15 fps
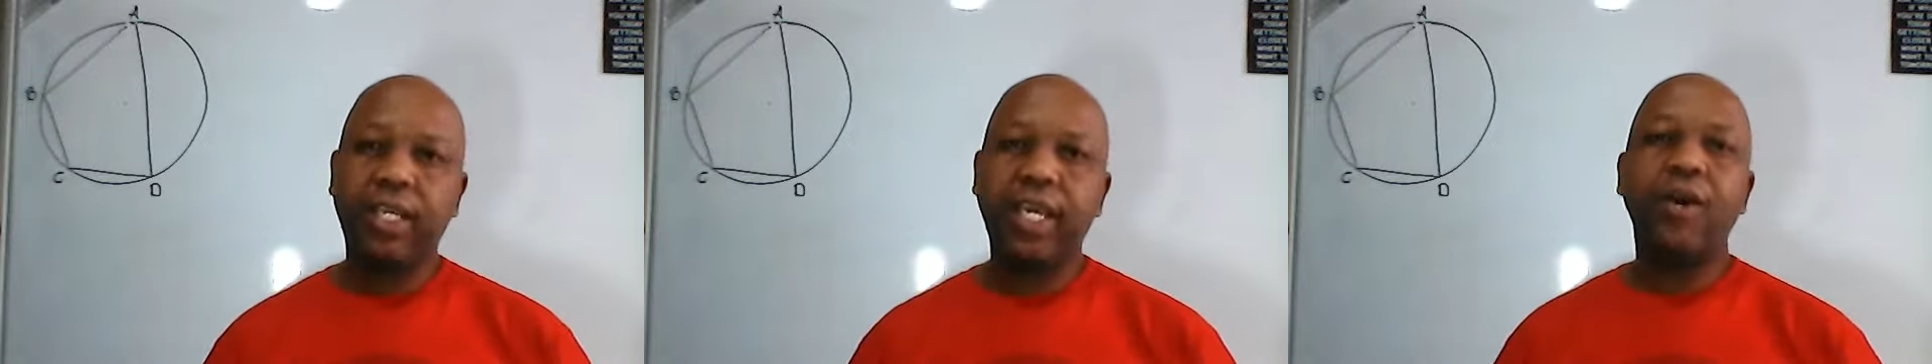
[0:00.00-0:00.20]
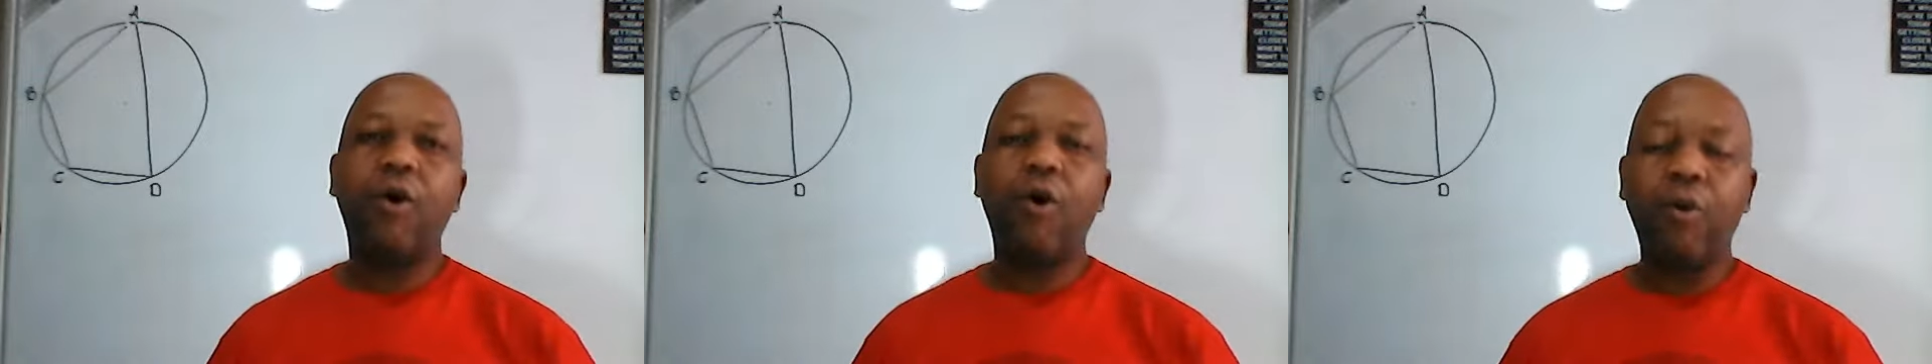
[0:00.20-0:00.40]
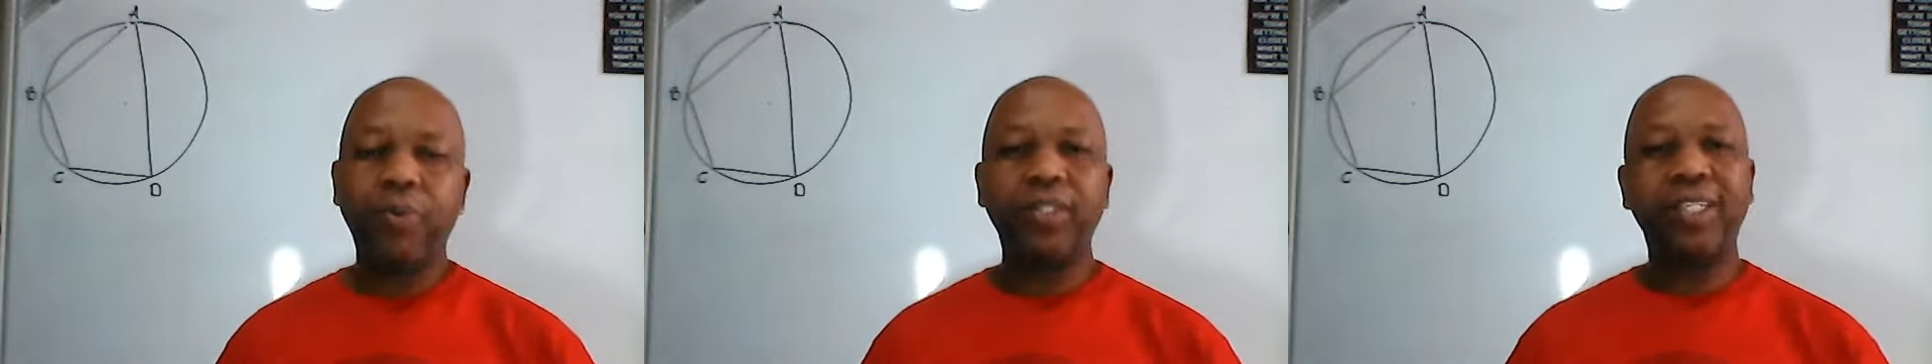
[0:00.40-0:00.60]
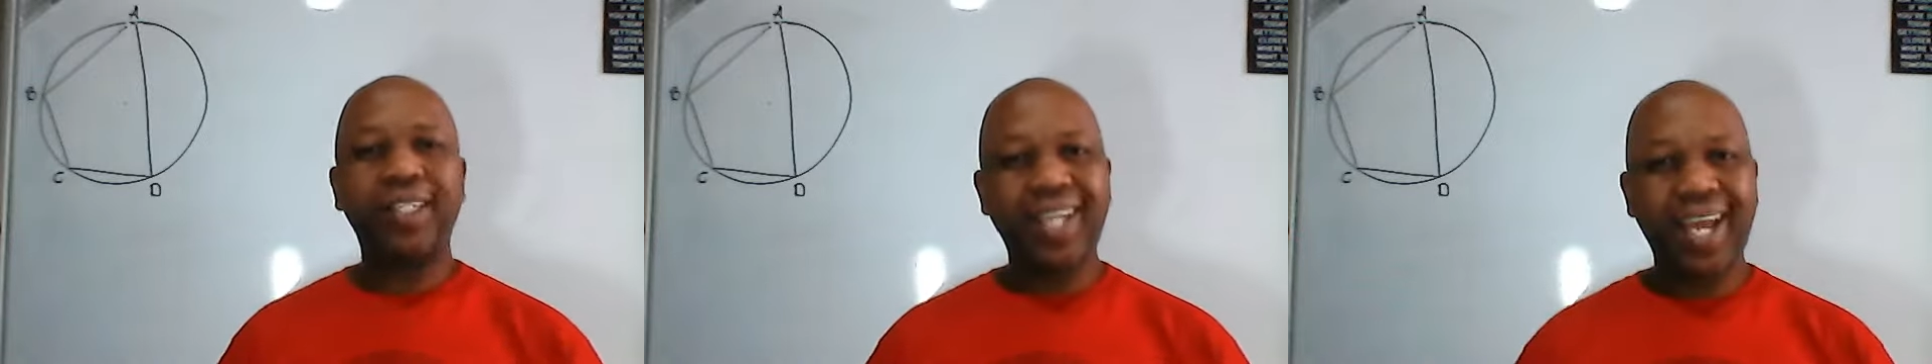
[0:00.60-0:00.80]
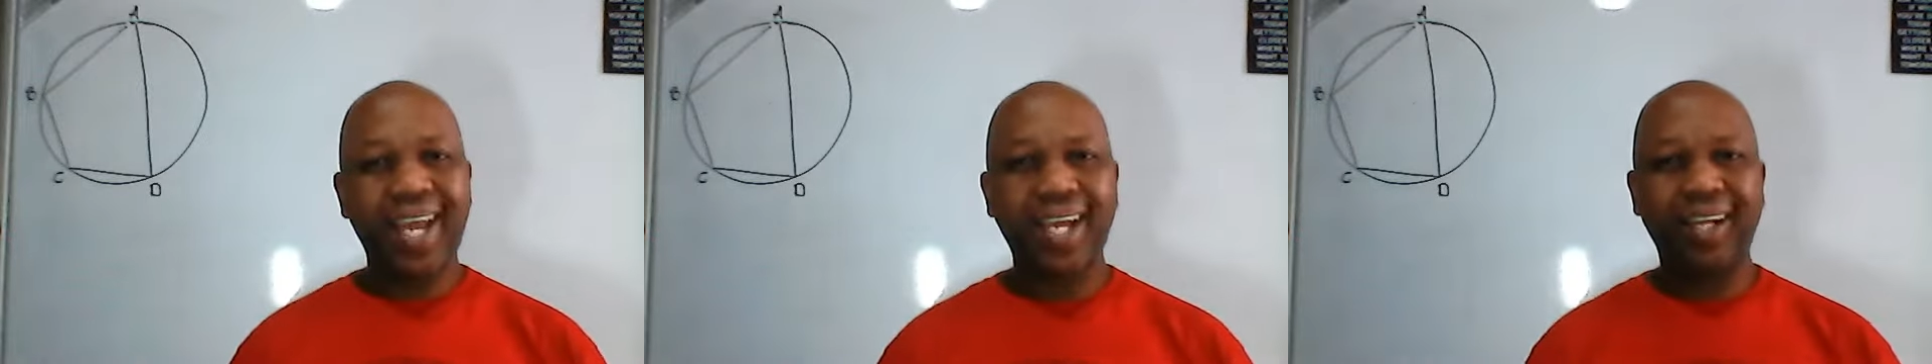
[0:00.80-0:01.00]
Okay,
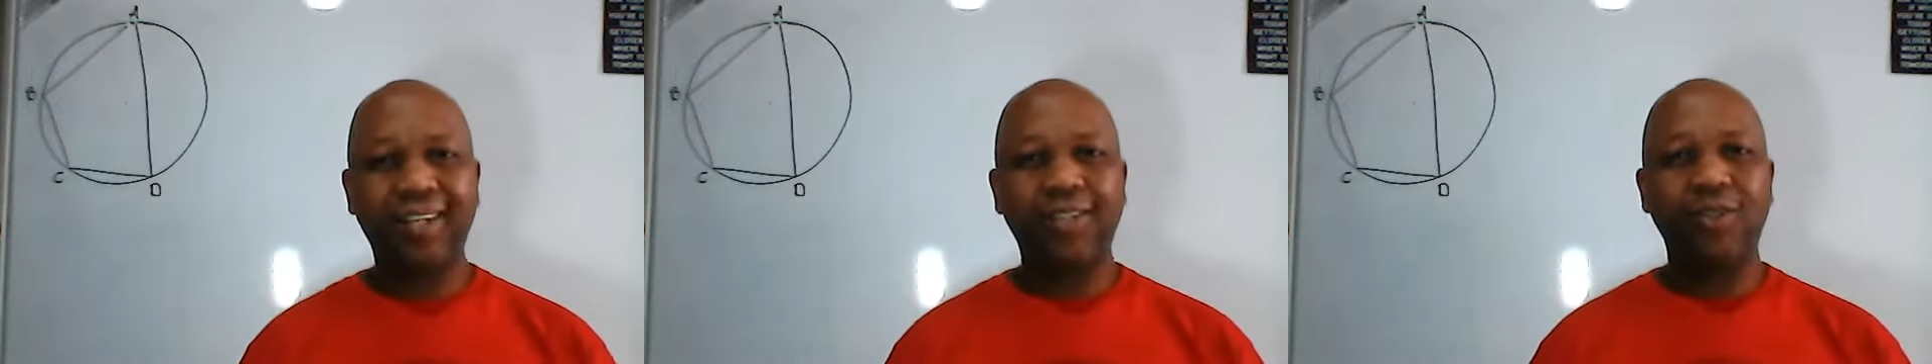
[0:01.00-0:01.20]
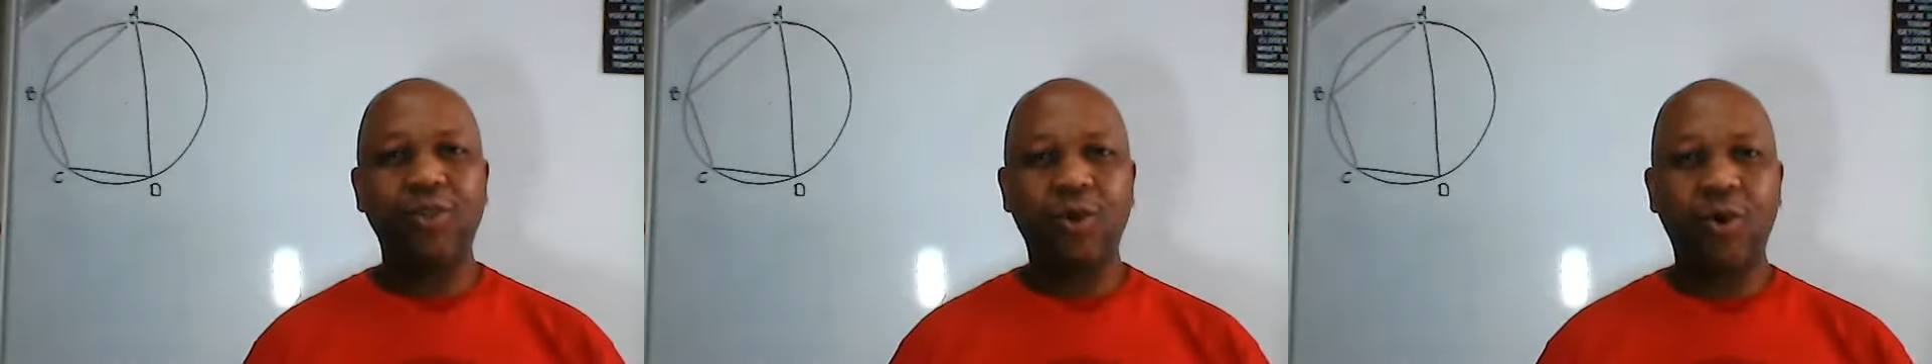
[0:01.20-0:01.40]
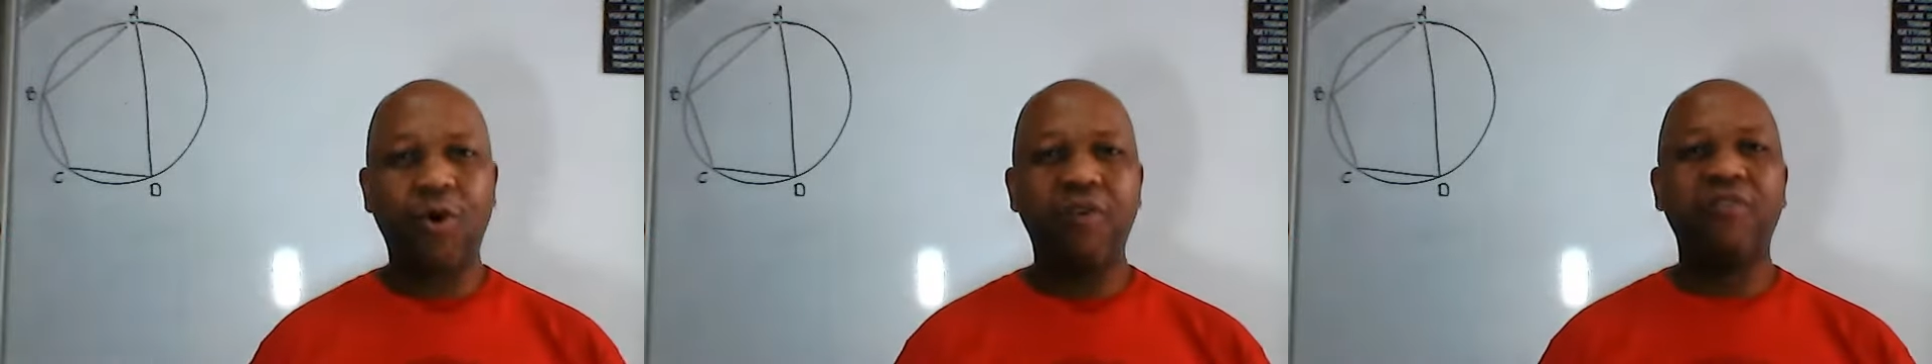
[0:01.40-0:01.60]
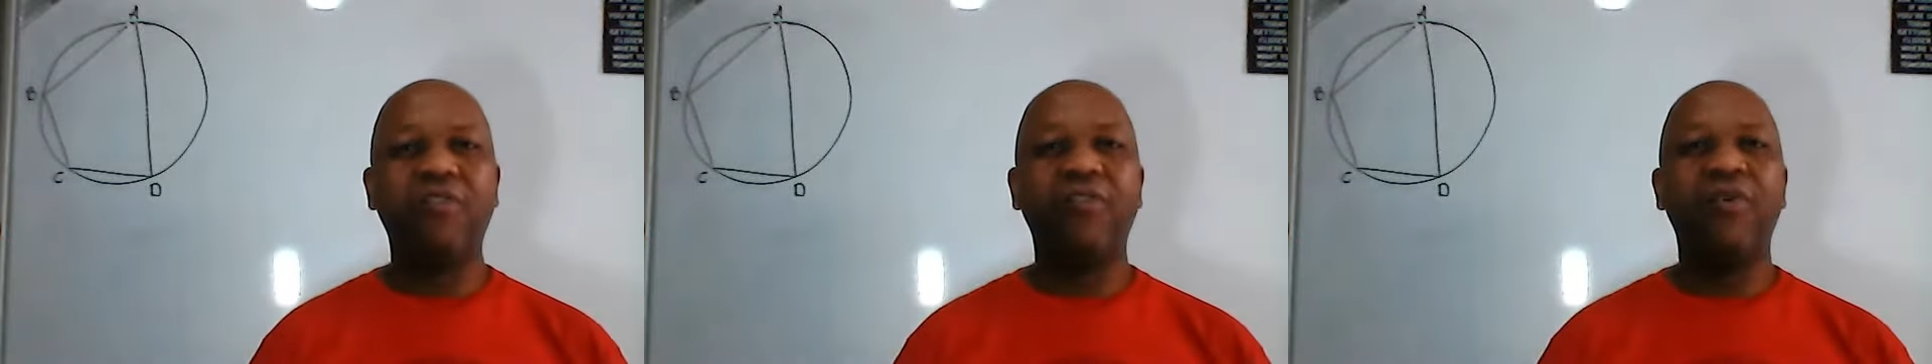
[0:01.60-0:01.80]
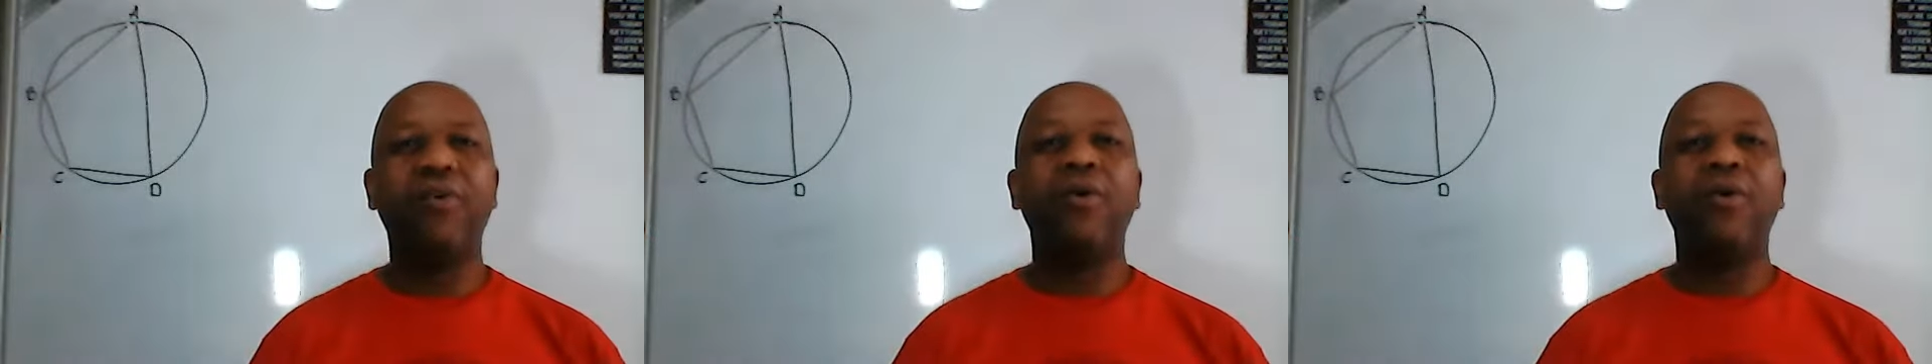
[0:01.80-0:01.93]
opposite angles of